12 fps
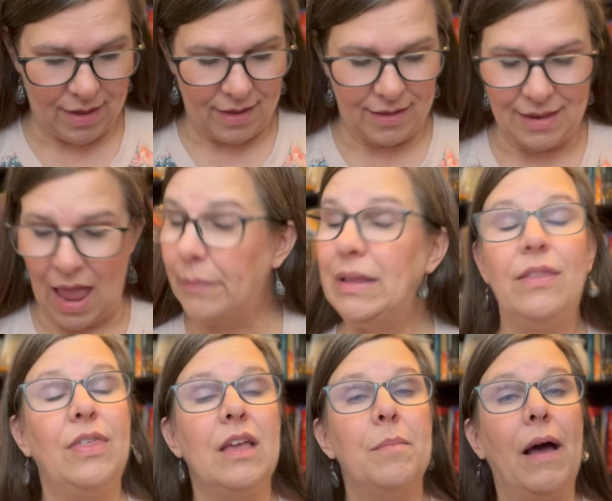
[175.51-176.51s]
now we need
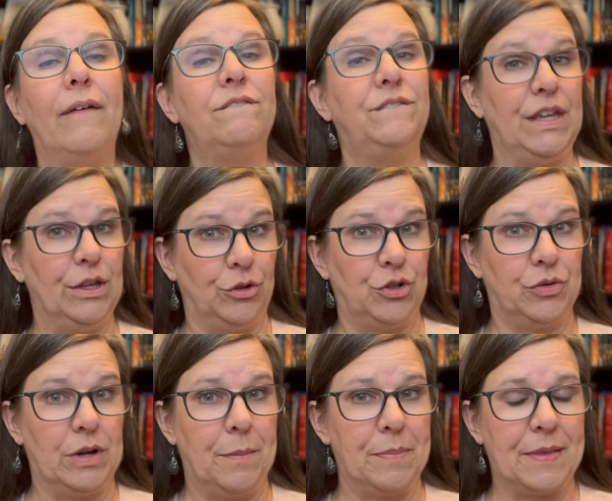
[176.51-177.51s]
to think about field
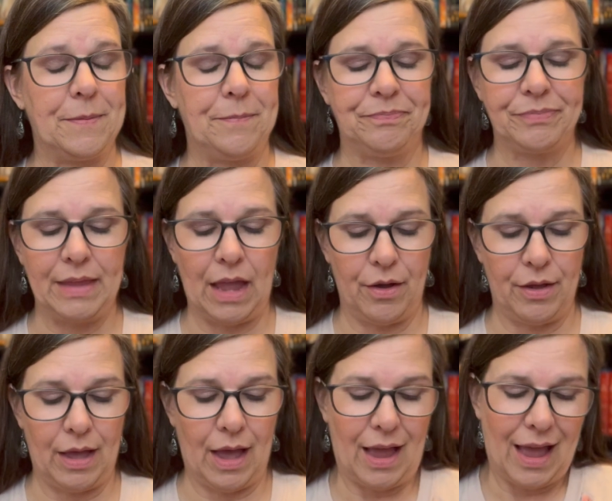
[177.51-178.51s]
trips. Now,
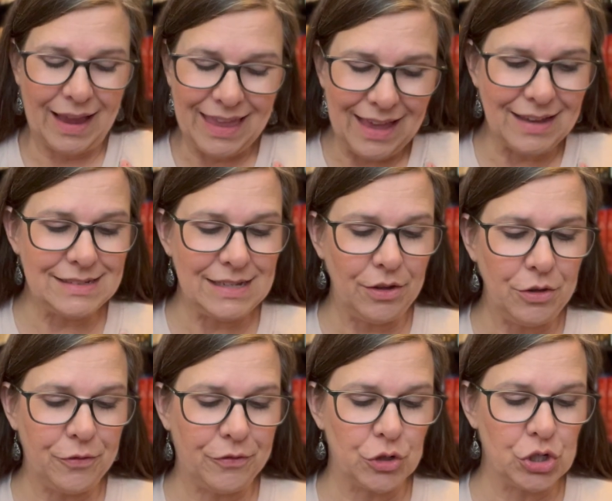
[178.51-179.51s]
I can't tell
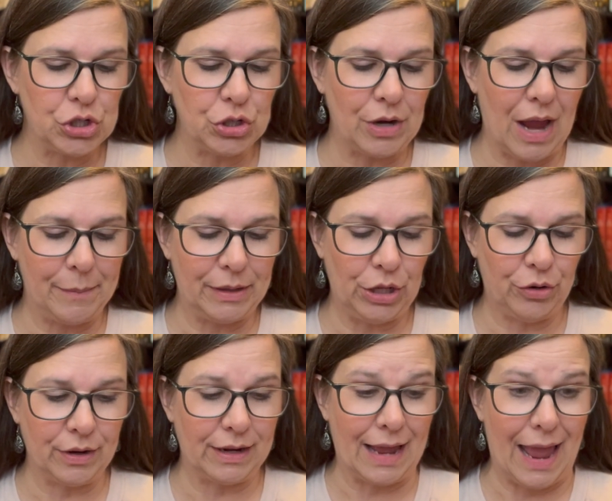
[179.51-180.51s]
you for sure how many
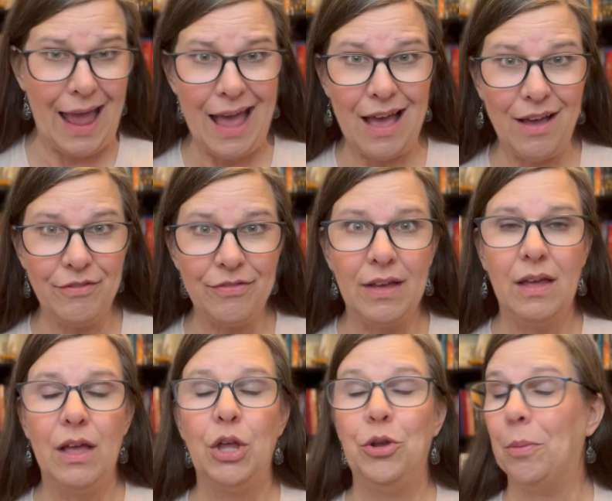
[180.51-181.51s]
you're going to have.
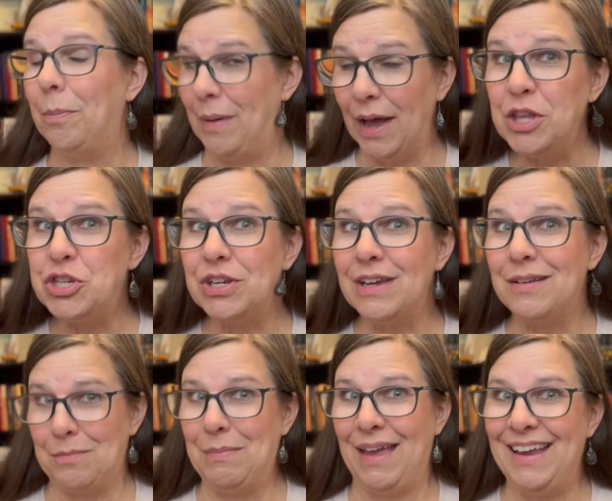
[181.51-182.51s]
Your
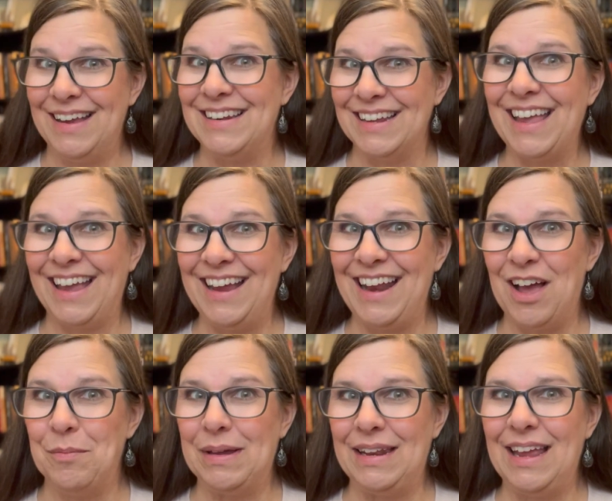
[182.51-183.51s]
budget may indicate
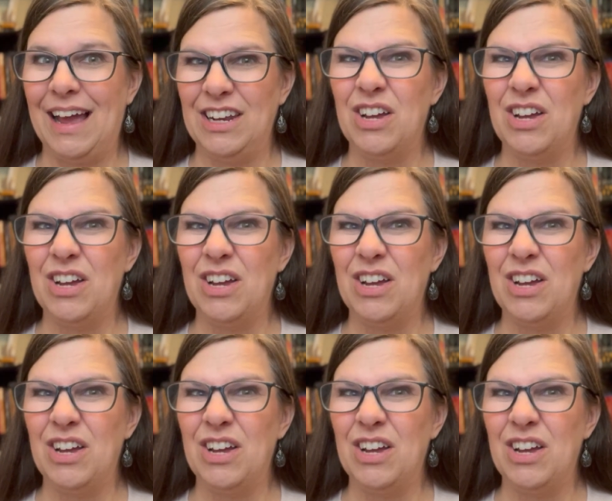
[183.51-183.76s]
how many. I know